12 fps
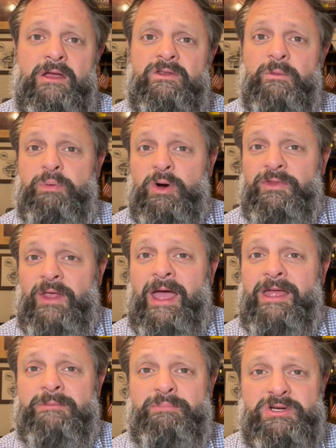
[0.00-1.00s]
To put
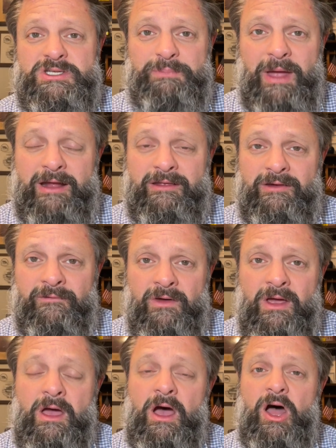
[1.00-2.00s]
that in perspective,
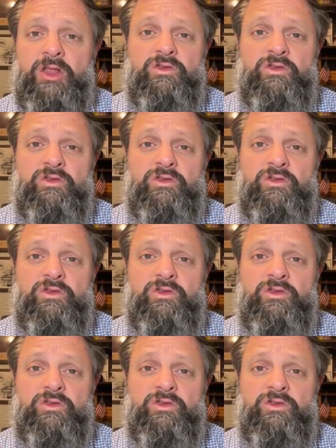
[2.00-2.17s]
a